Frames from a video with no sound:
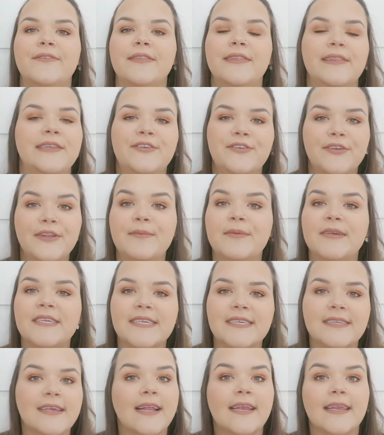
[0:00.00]
Literally the most
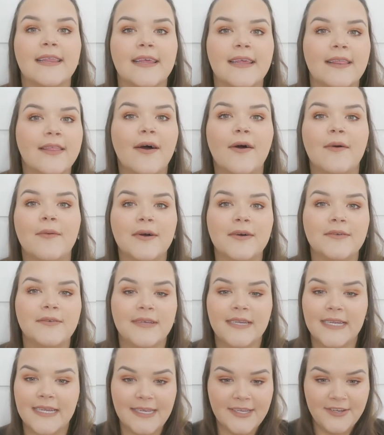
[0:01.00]
exciting thing in the whole world.
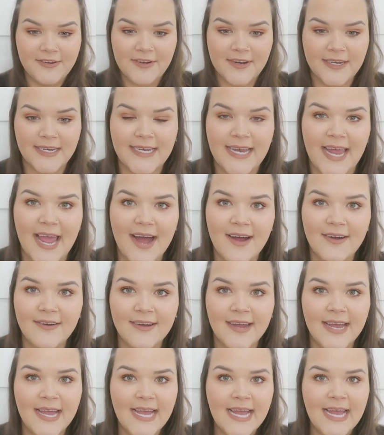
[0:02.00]
You're on it now.